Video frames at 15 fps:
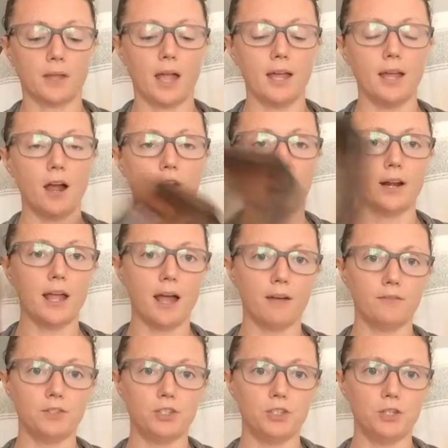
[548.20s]
I already
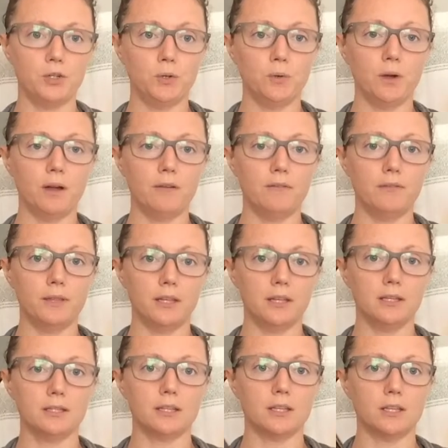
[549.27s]
have 2 of
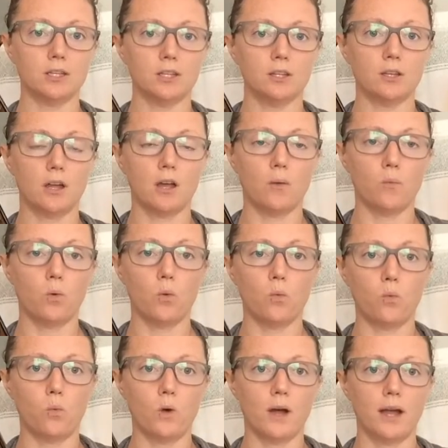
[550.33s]
these,
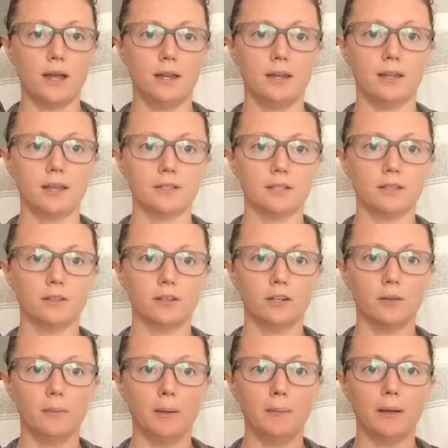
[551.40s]
one that's a
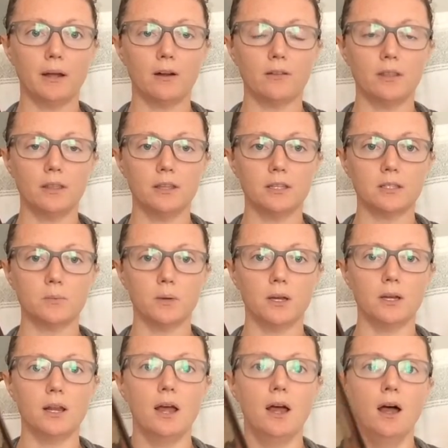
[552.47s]
little bit bigger than this
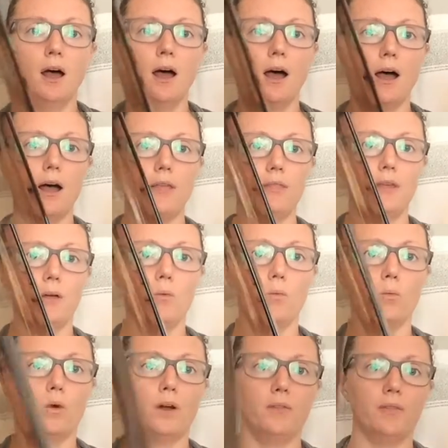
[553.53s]
one, and then
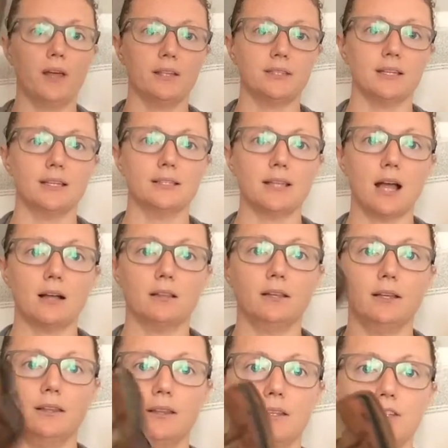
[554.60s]
one that's
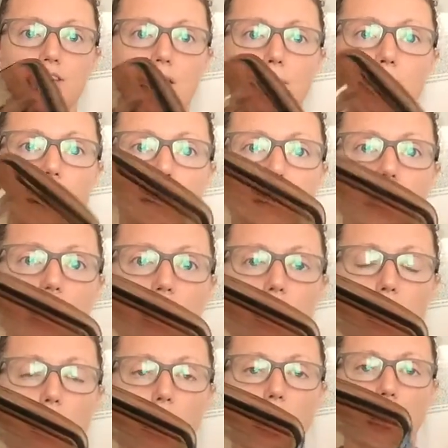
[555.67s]
exactly the shape of this
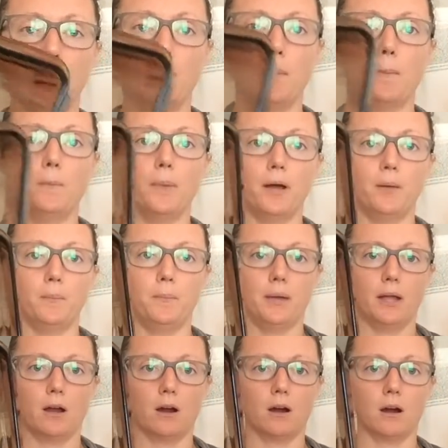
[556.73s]
one but
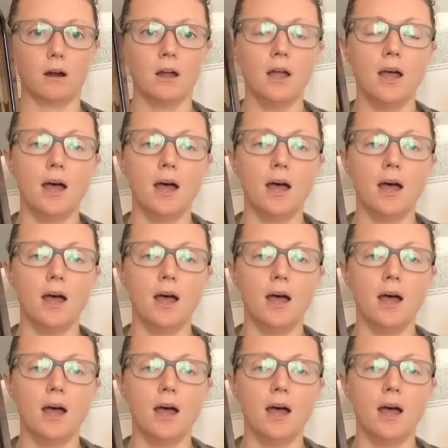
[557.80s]
bigger.